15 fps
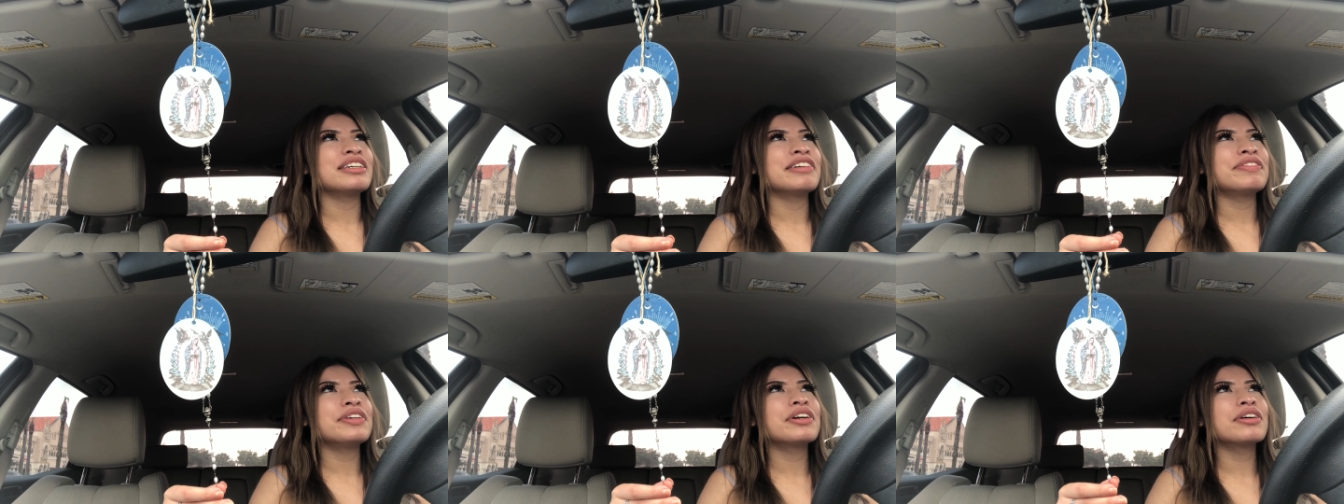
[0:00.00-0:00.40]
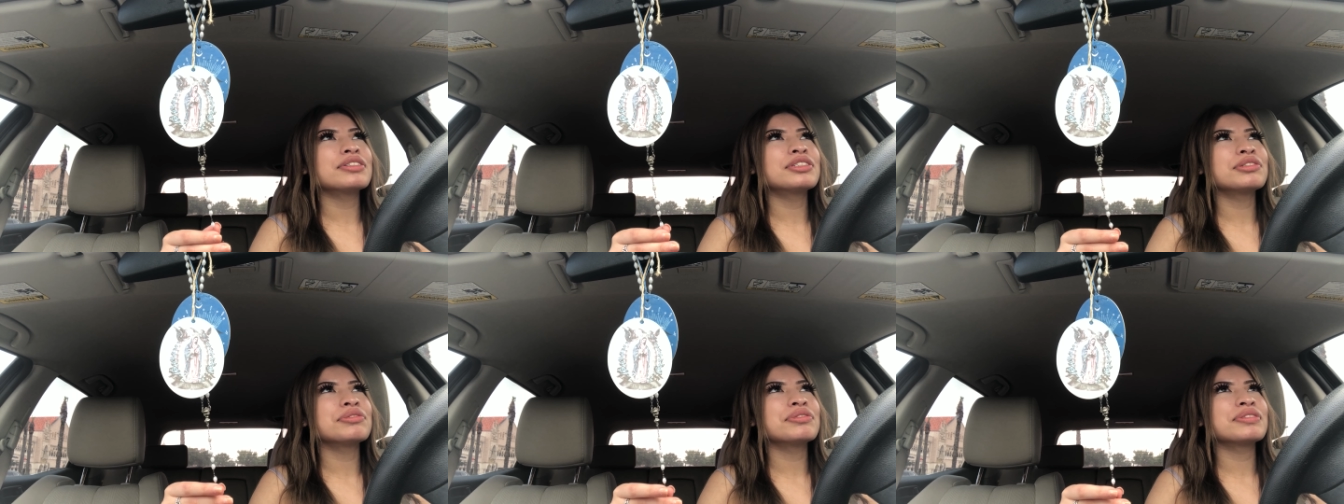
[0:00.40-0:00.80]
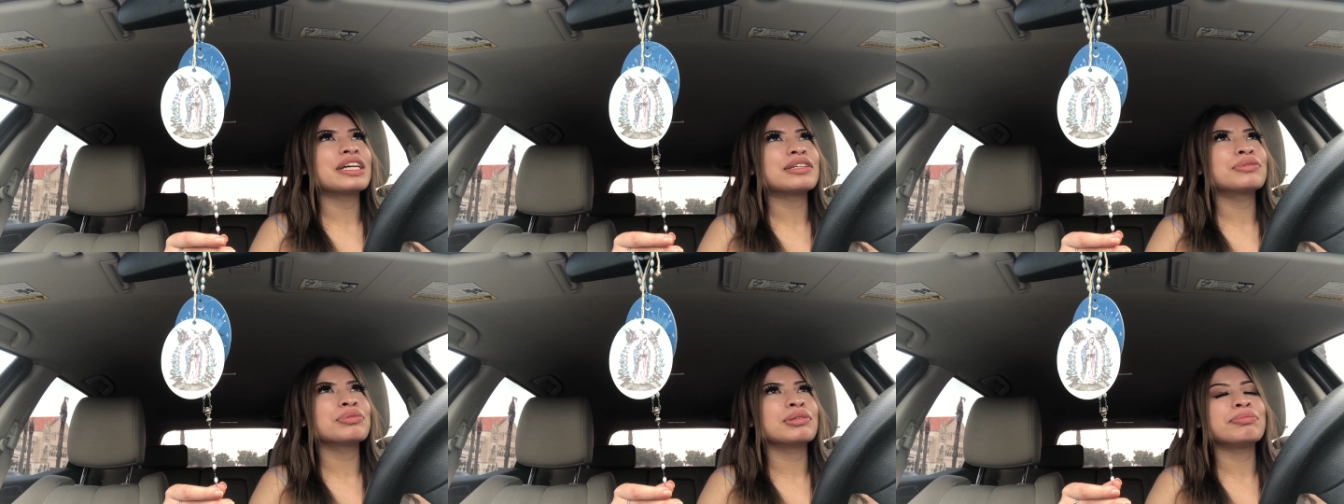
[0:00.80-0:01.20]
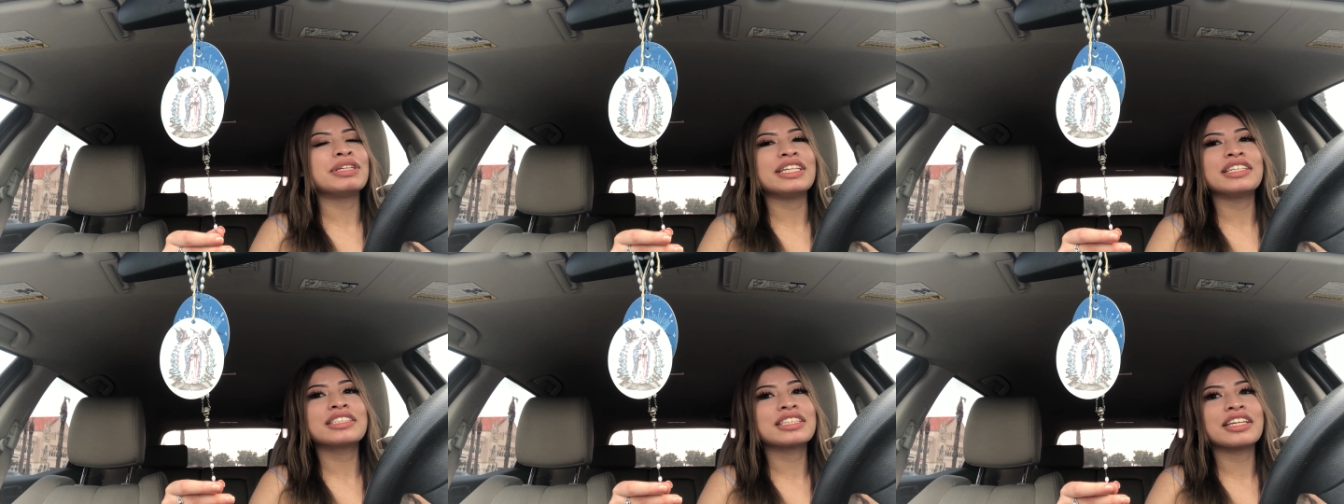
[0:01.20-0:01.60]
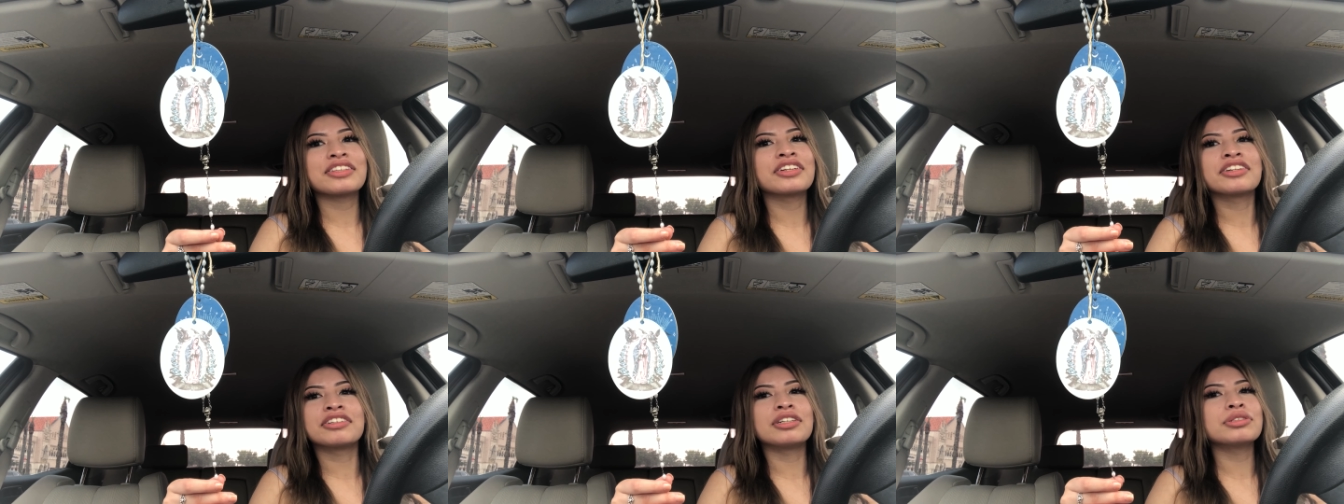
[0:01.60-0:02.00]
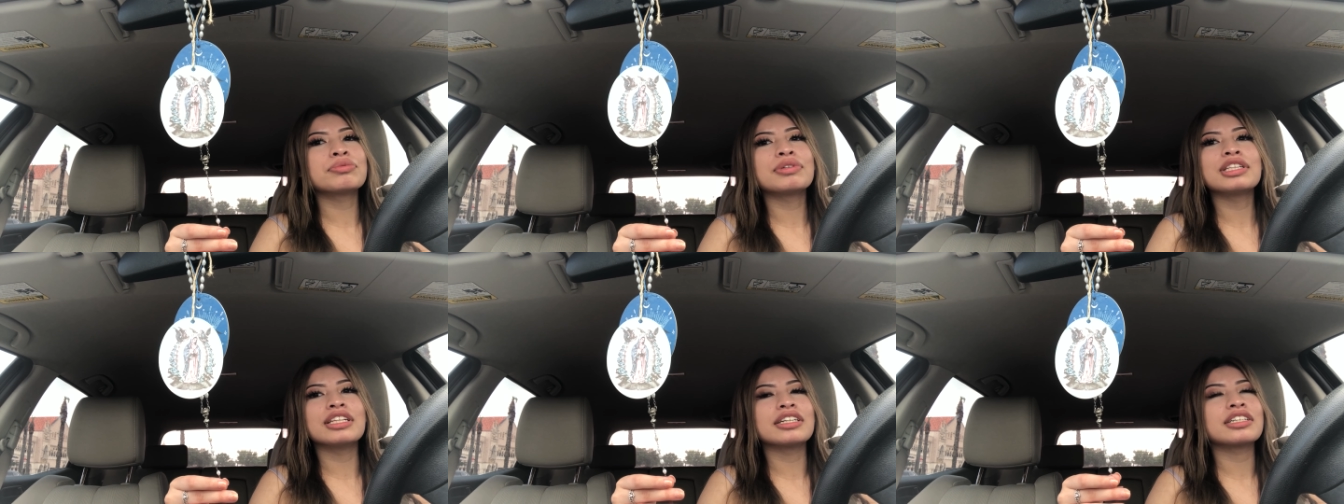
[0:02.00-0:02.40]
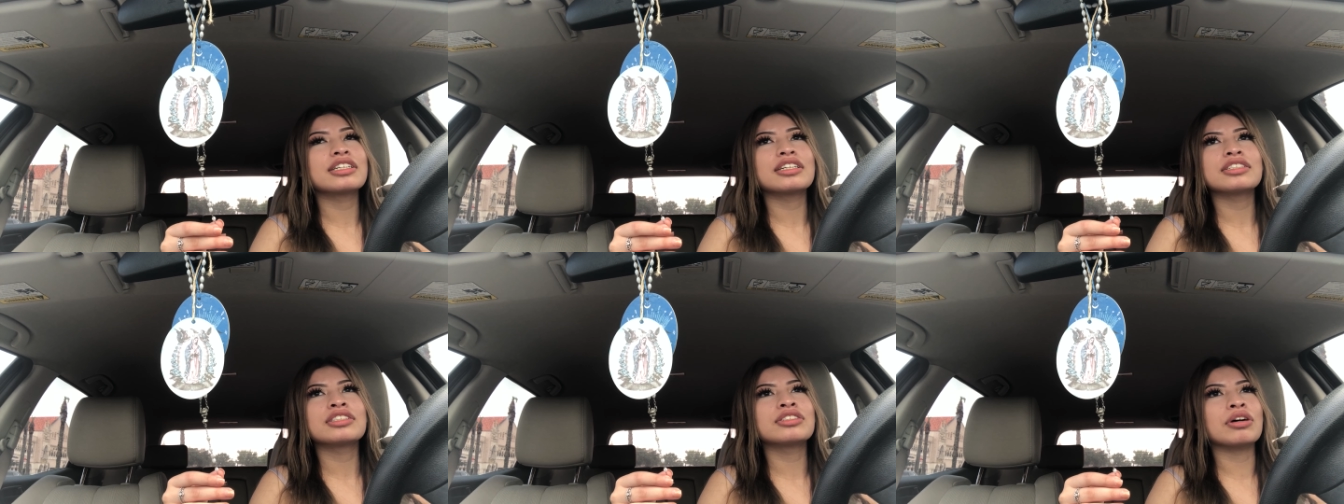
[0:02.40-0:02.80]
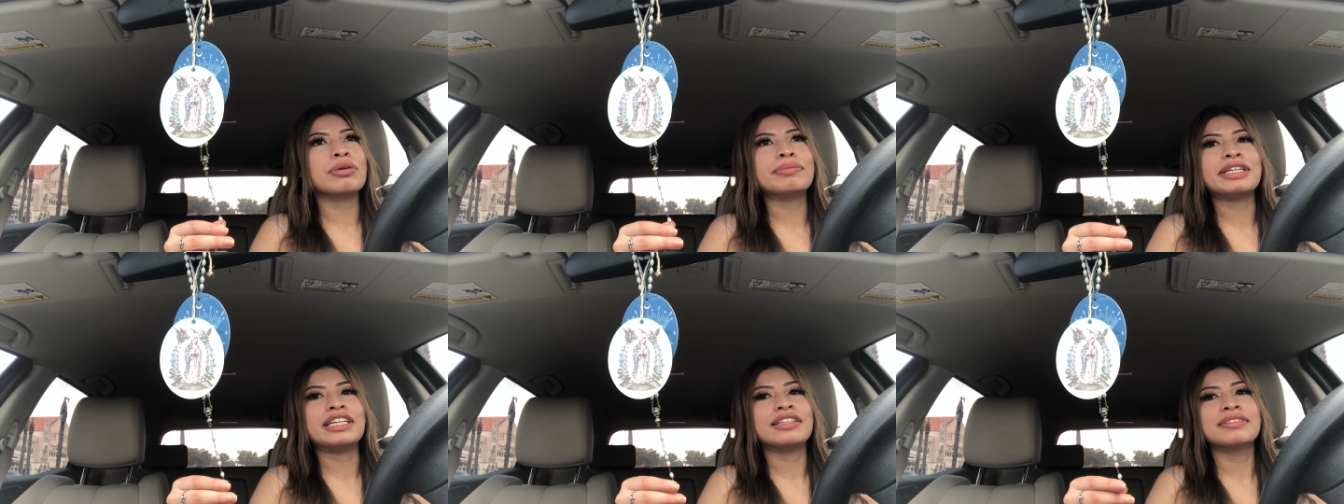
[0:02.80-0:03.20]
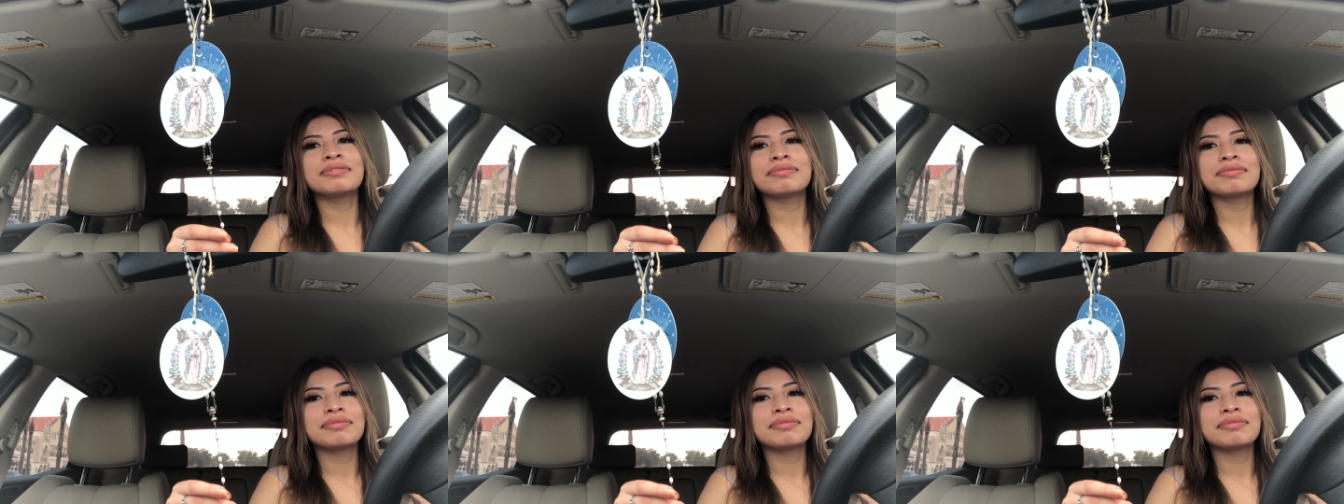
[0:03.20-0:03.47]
If you go to like Twin Peaks, like, the girls will look so mean.